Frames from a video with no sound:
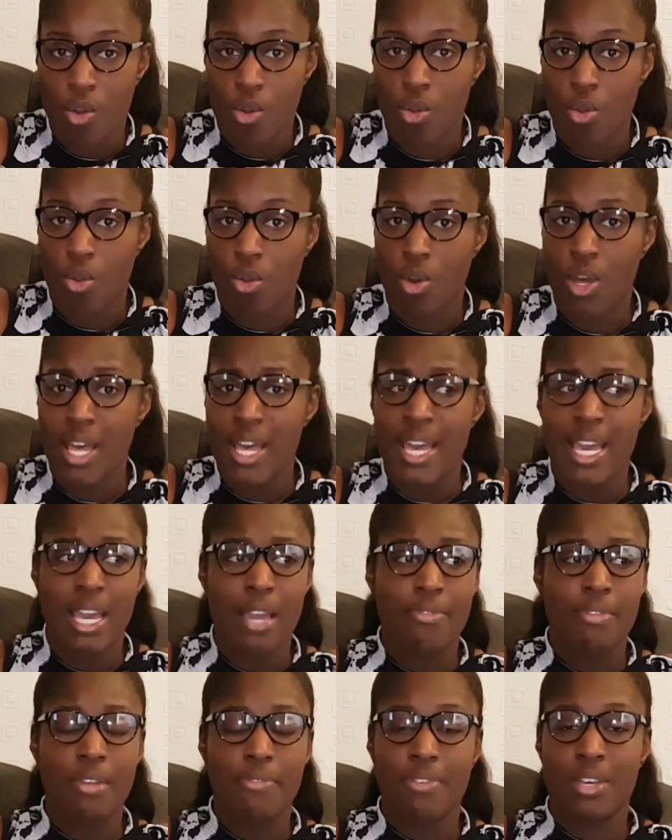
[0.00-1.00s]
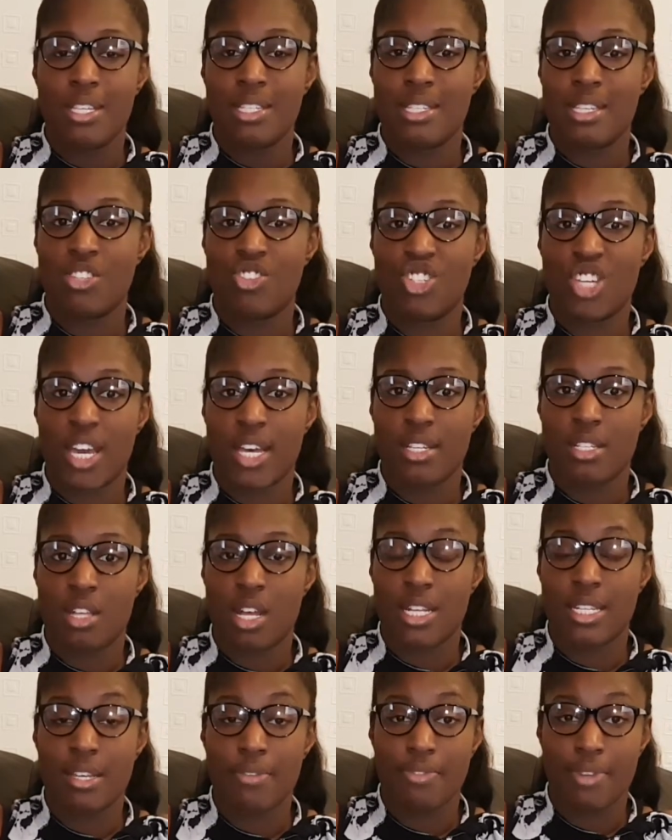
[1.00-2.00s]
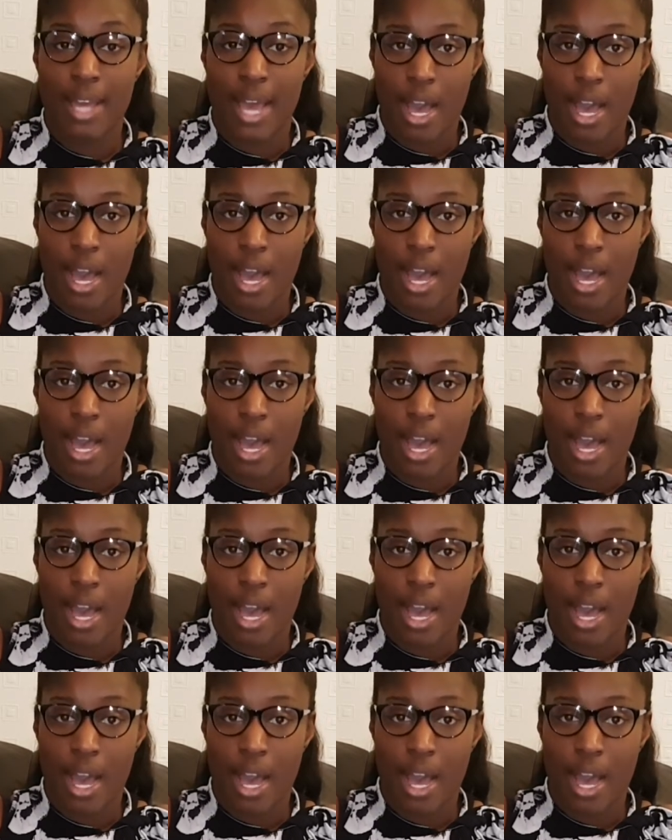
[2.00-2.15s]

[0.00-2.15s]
or even if you suggest like different